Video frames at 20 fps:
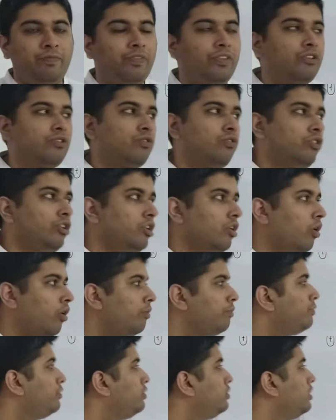So the
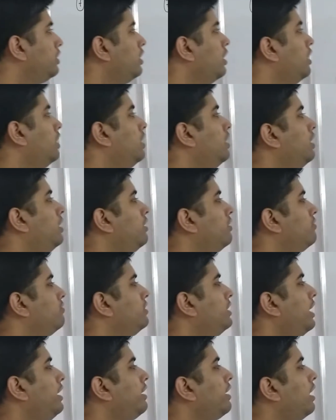option
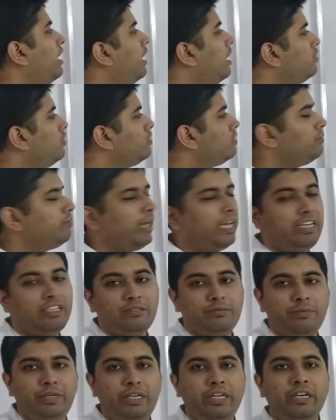that allows the
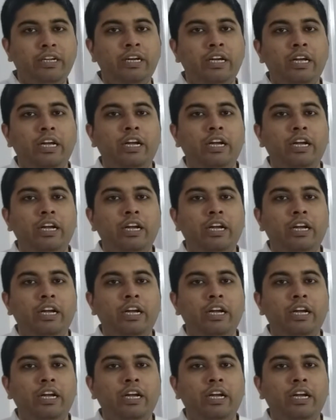management